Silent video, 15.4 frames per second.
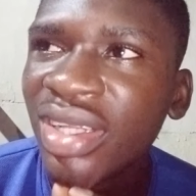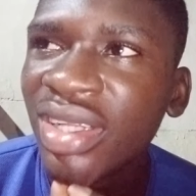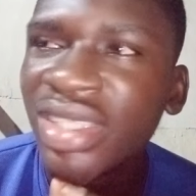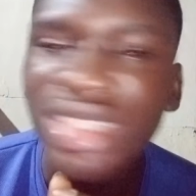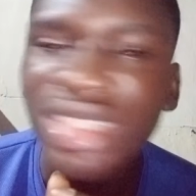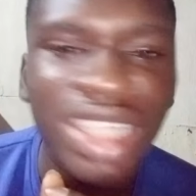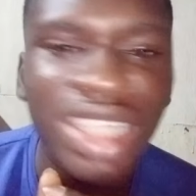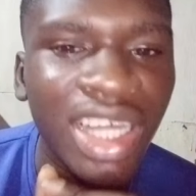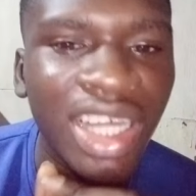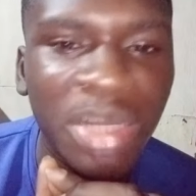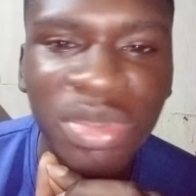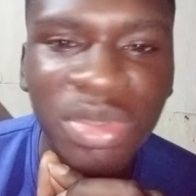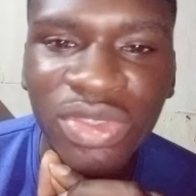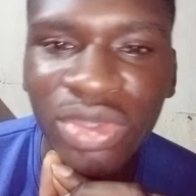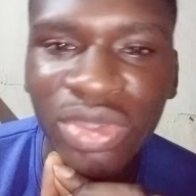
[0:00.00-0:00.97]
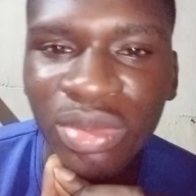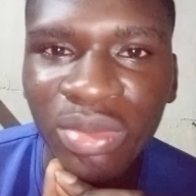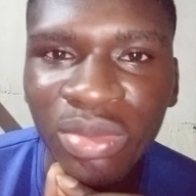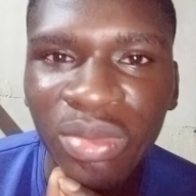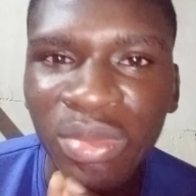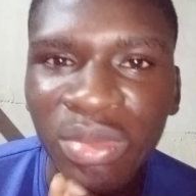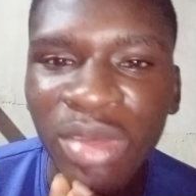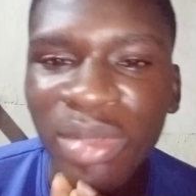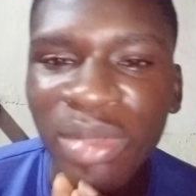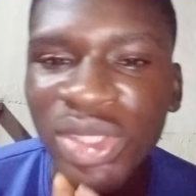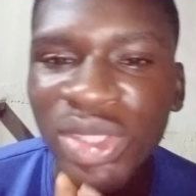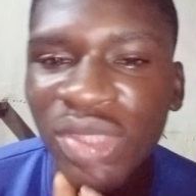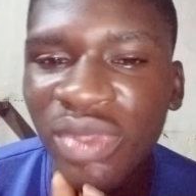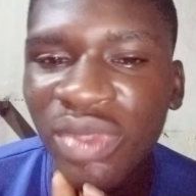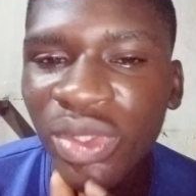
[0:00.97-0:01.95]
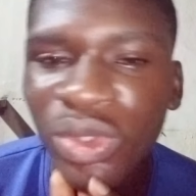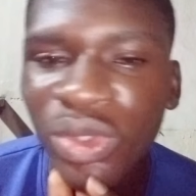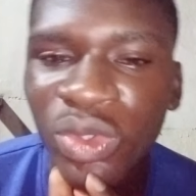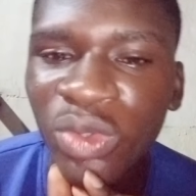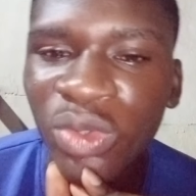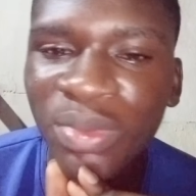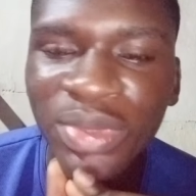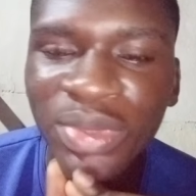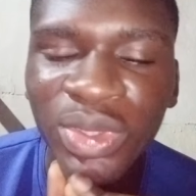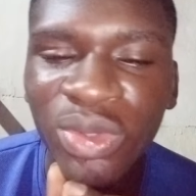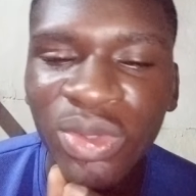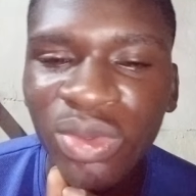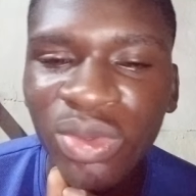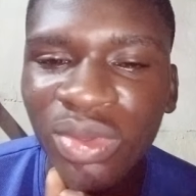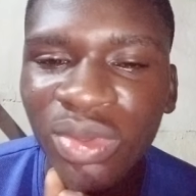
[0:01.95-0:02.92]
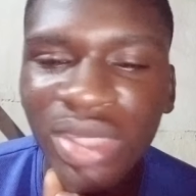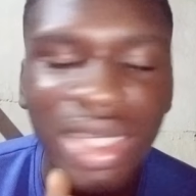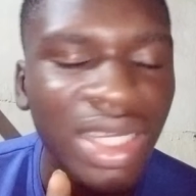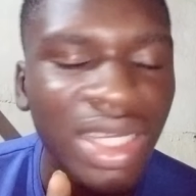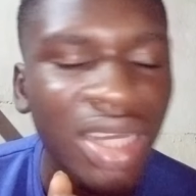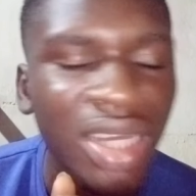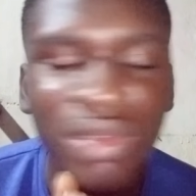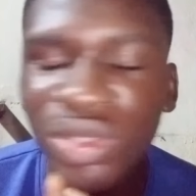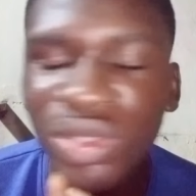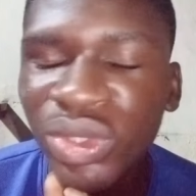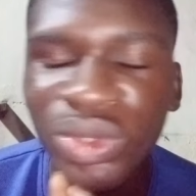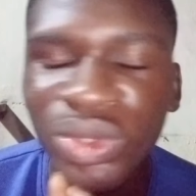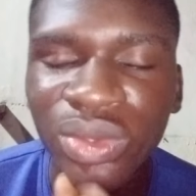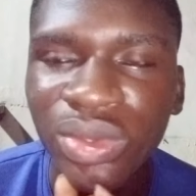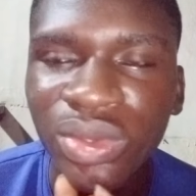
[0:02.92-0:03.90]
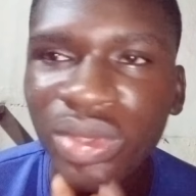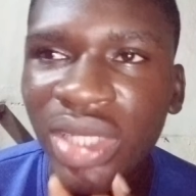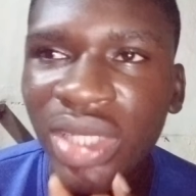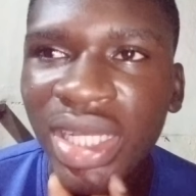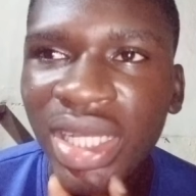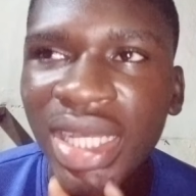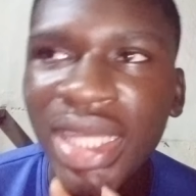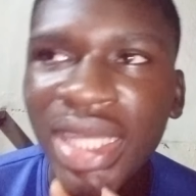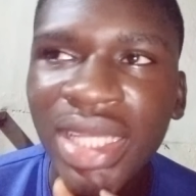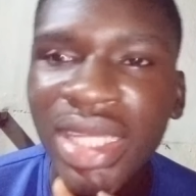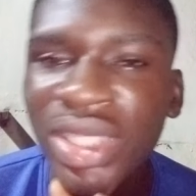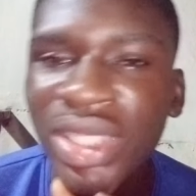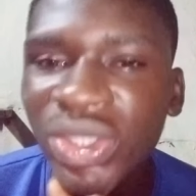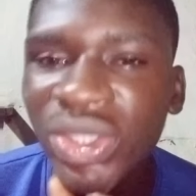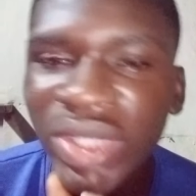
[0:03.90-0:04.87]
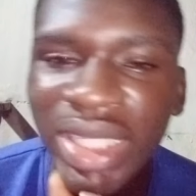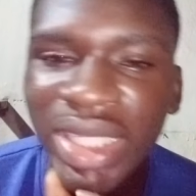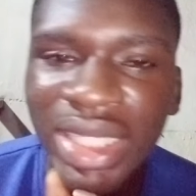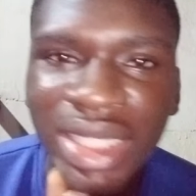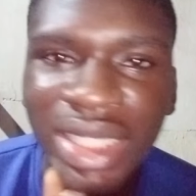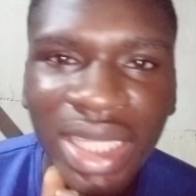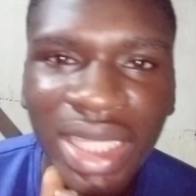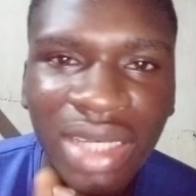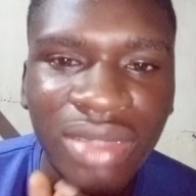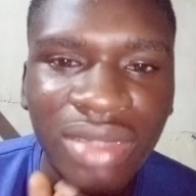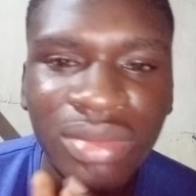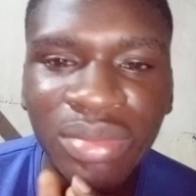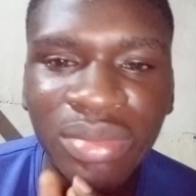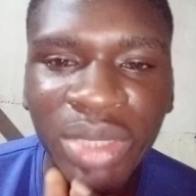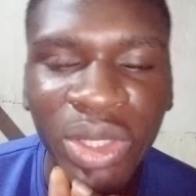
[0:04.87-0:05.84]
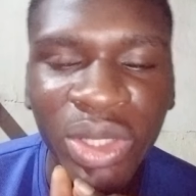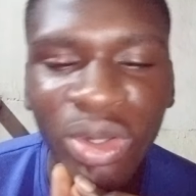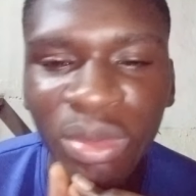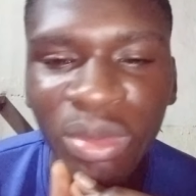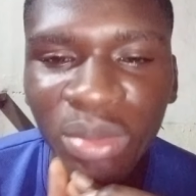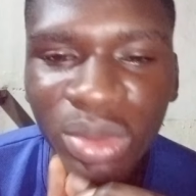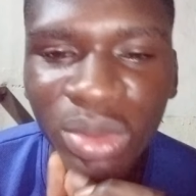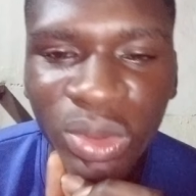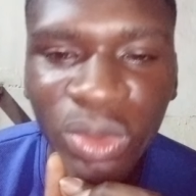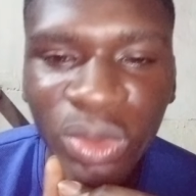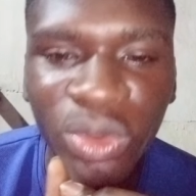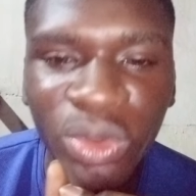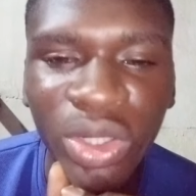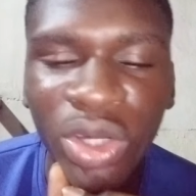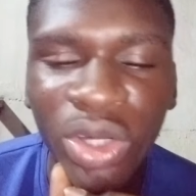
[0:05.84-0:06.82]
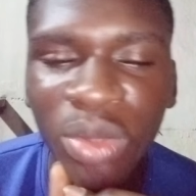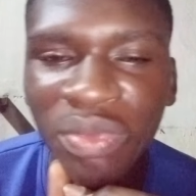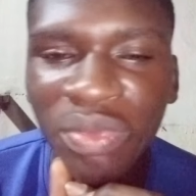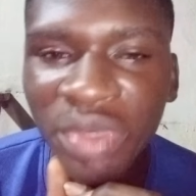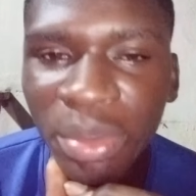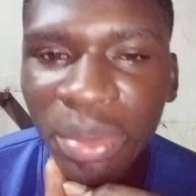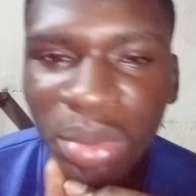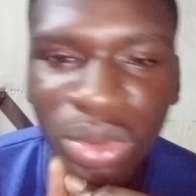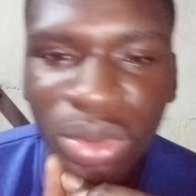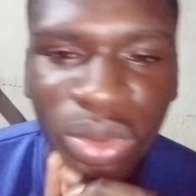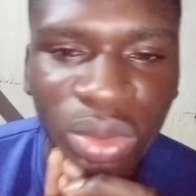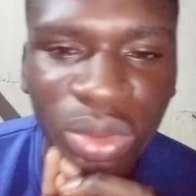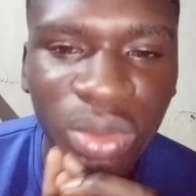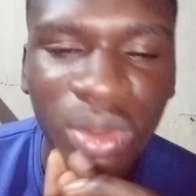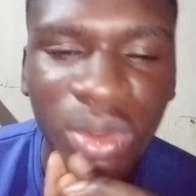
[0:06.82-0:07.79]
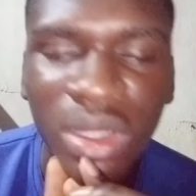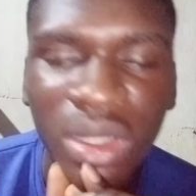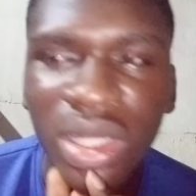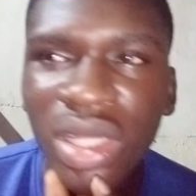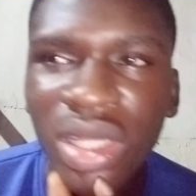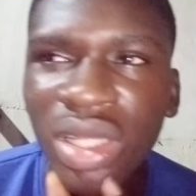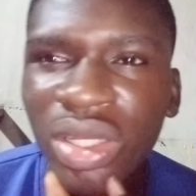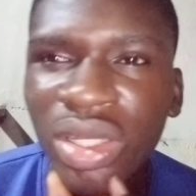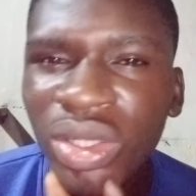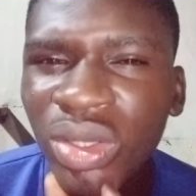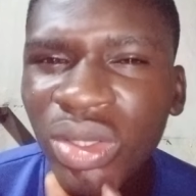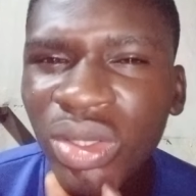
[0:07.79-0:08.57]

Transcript: jibes from members of the group. You know, like having to get your head down, be humble, help people. You know,